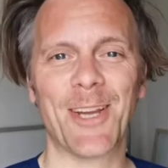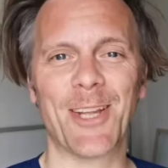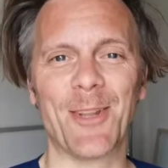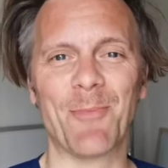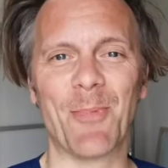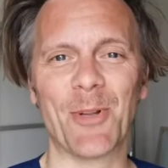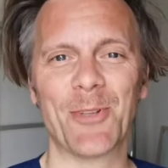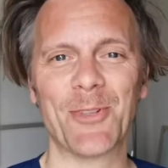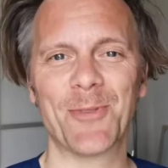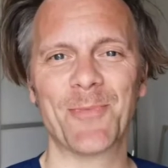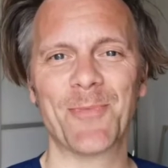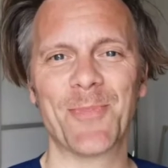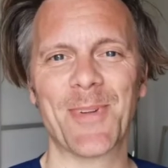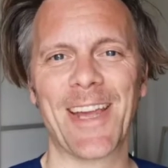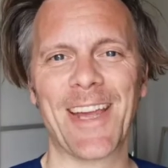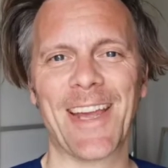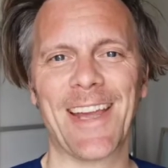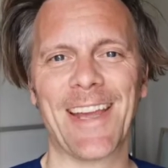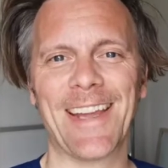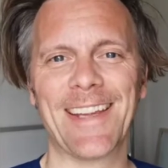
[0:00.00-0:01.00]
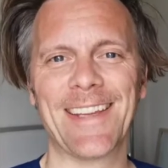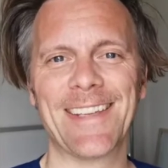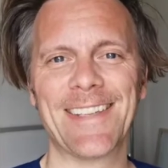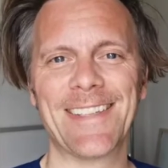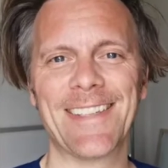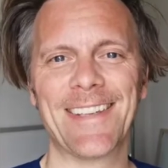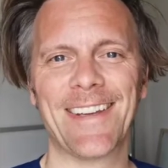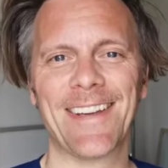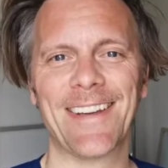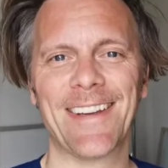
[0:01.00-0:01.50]
at the bottom
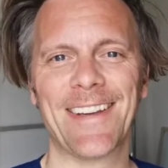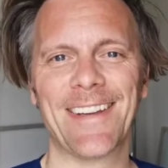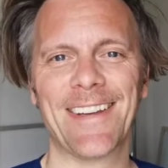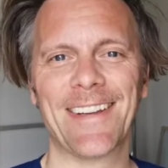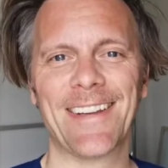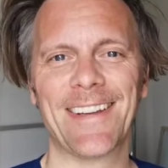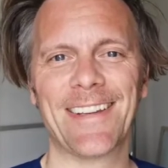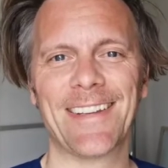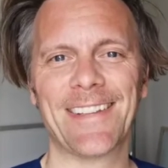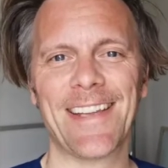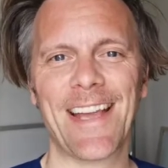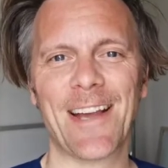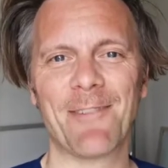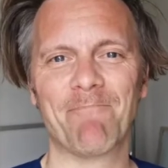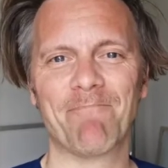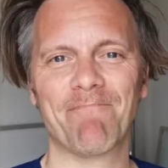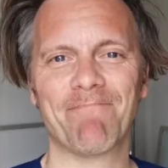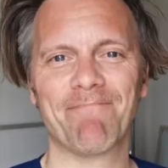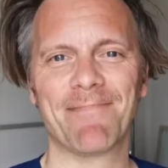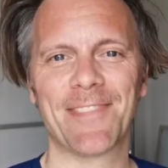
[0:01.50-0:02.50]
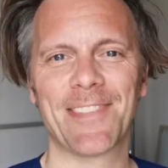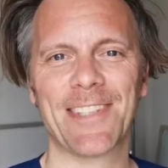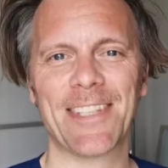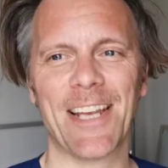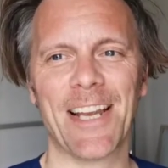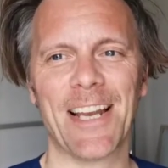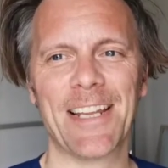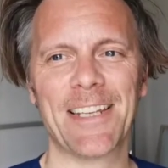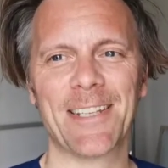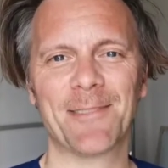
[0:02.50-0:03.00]
and yeah,
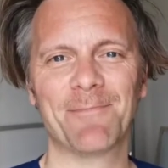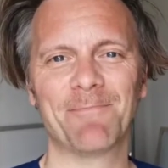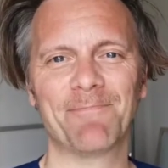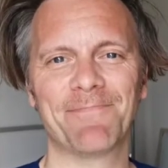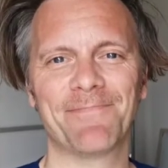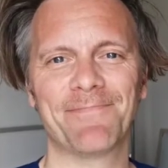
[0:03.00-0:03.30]
see you later.